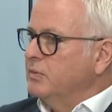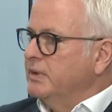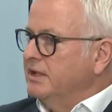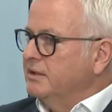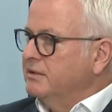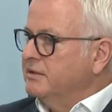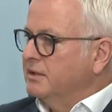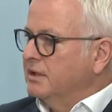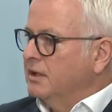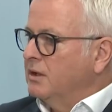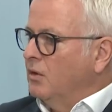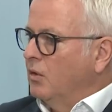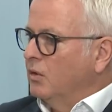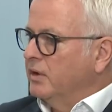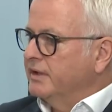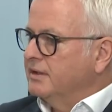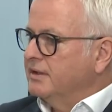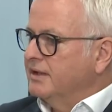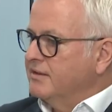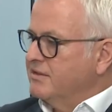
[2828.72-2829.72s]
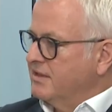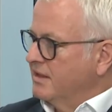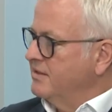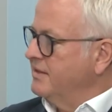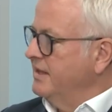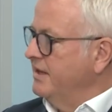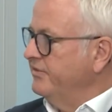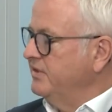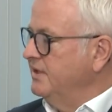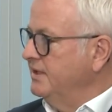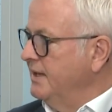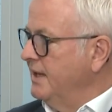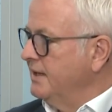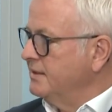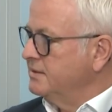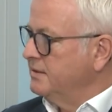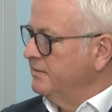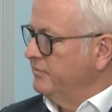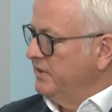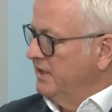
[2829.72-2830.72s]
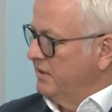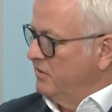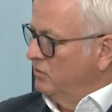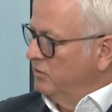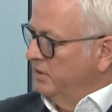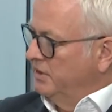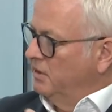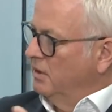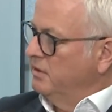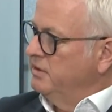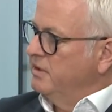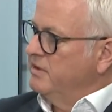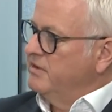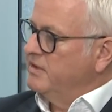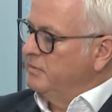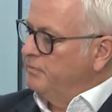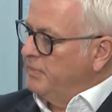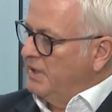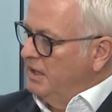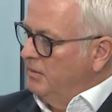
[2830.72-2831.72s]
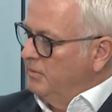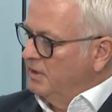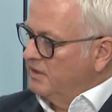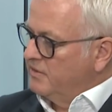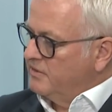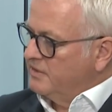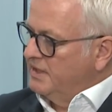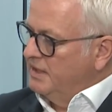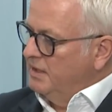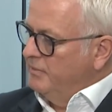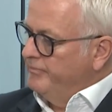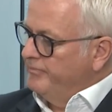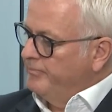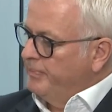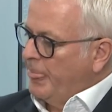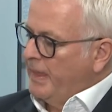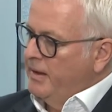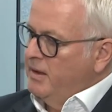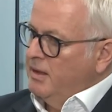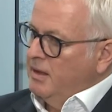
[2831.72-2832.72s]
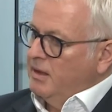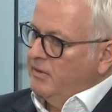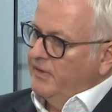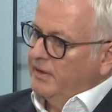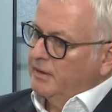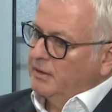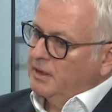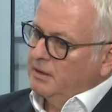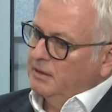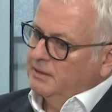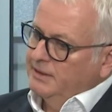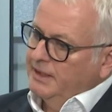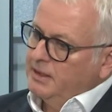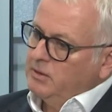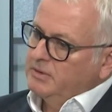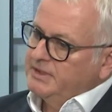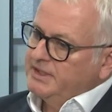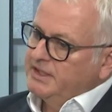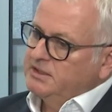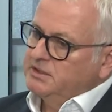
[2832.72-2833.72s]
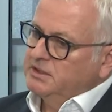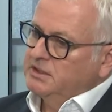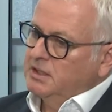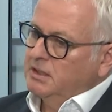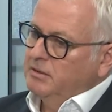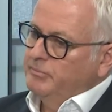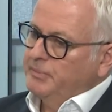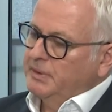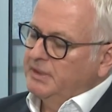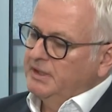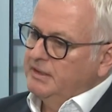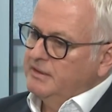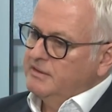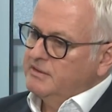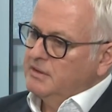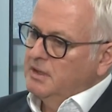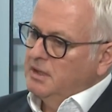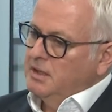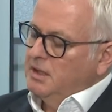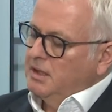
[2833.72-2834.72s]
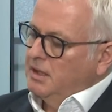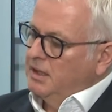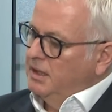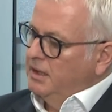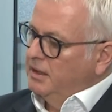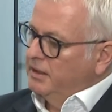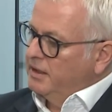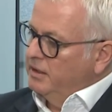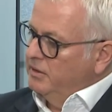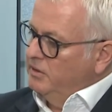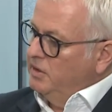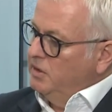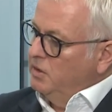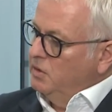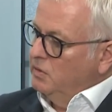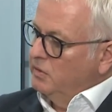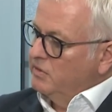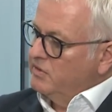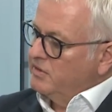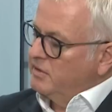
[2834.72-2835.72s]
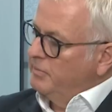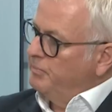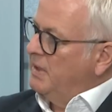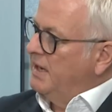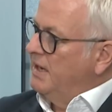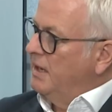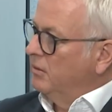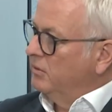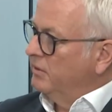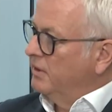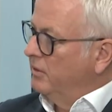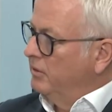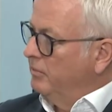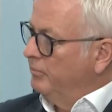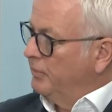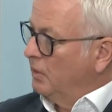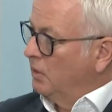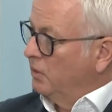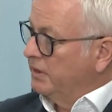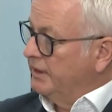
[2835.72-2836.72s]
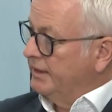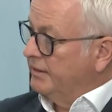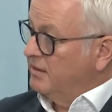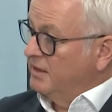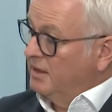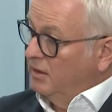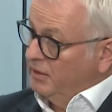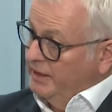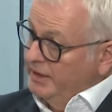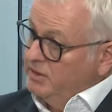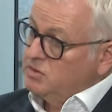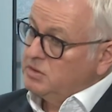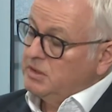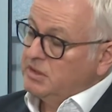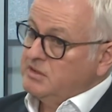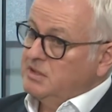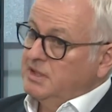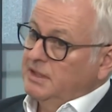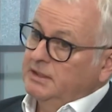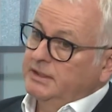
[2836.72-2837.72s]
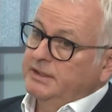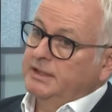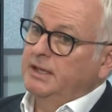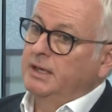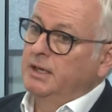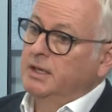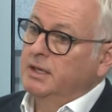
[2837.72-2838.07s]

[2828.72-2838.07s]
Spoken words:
way to call it is the safety net. There's a redundancy payment scheme that liquidated companies can use to pay out their employees. Now, interestingly,